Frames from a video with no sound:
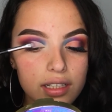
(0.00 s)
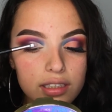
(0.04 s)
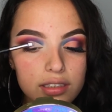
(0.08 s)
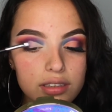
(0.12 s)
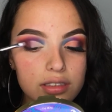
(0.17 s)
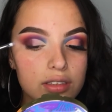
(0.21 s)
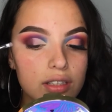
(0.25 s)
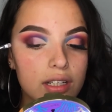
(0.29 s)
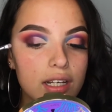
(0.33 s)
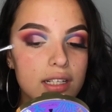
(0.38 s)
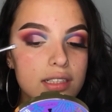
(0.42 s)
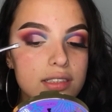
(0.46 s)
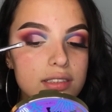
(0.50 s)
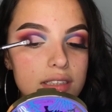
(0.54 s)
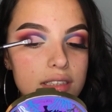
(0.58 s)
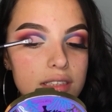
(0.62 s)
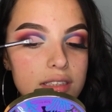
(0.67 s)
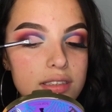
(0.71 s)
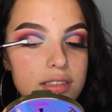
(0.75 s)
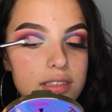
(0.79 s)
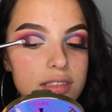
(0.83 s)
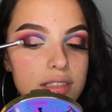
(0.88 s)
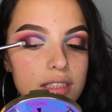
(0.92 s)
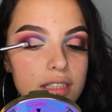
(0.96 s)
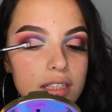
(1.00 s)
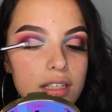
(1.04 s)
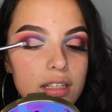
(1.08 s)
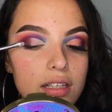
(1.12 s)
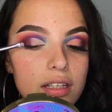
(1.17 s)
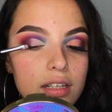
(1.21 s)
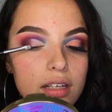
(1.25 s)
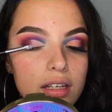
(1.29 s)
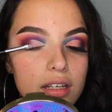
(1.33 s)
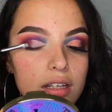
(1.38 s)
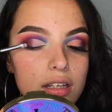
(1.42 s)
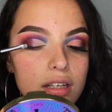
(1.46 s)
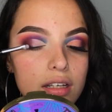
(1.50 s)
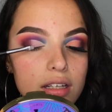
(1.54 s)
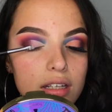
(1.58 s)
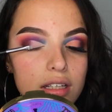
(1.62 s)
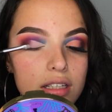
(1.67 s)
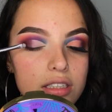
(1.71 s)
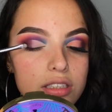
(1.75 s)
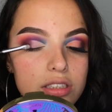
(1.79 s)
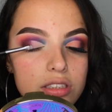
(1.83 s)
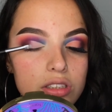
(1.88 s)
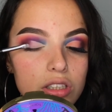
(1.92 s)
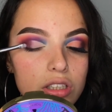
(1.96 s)
As you guys can see,
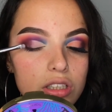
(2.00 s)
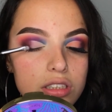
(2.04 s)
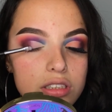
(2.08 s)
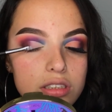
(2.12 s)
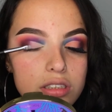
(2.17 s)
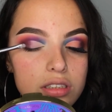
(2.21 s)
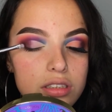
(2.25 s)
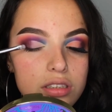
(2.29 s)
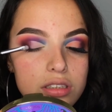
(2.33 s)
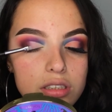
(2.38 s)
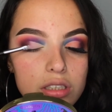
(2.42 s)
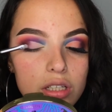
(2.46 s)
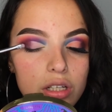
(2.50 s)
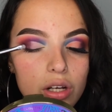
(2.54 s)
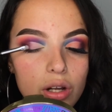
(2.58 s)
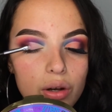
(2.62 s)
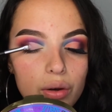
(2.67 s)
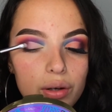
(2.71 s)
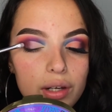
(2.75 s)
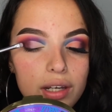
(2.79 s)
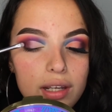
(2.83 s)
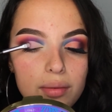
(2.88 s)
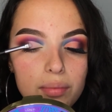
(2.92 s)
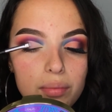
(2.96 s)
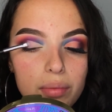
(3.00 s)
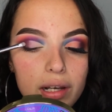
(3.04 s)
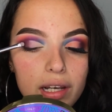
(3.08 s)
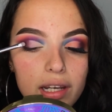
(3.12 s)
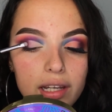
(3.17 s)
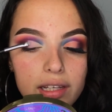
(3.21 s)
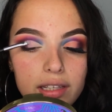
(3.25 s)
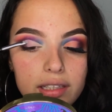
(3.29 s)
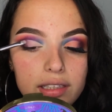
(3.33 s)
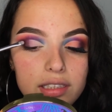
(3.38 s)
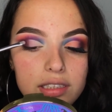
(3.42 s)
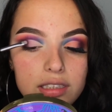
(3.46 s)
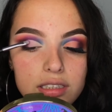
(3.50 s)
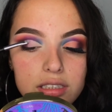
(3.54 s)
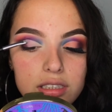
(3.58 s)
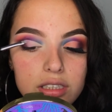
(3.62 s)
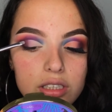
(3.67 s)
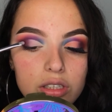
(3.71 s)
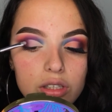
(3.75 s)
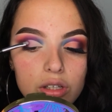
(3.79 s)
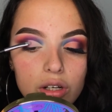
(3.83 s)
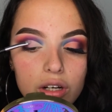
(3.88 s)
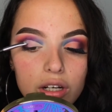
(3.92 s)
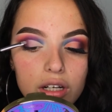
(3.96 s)
it starts to slowly blend into
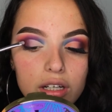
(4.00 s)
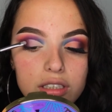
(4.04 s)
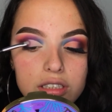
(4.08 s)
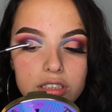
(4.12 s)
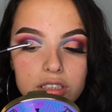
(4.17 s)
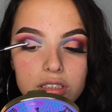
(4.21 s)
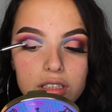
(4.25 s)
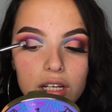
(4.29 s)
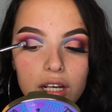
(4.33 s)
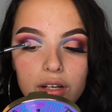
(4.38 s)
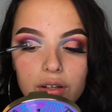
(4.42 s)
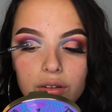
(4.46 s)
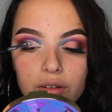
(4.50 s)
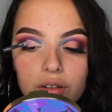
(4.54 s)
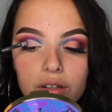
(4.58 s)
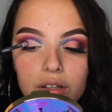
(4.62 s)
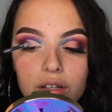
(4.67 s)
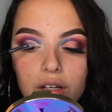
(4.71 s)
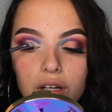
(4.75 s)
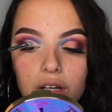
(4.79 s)
the dark shadow,